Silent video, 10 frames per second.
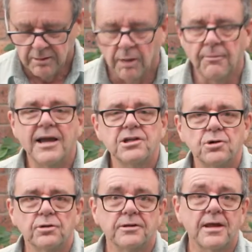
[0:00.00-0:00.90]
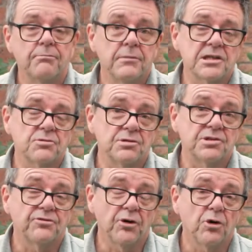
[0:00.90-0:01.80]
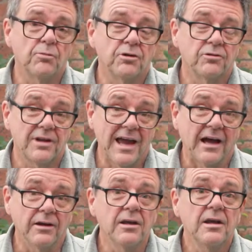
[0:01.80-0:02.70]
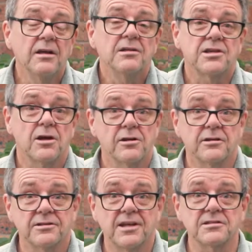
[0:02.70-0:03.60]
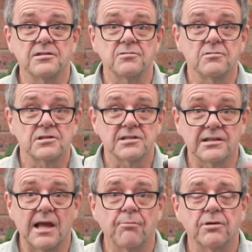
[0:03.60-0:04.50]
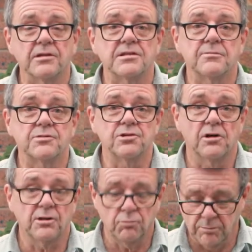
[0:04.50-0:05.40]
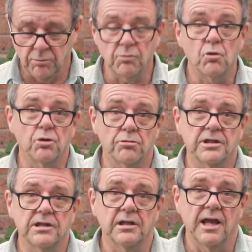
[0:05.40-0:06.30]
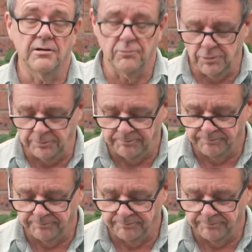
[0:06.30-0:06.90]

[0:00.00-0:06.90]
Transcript: I made sure that that mix was firmed down so that it doesn't slump and subside when we water it in later on.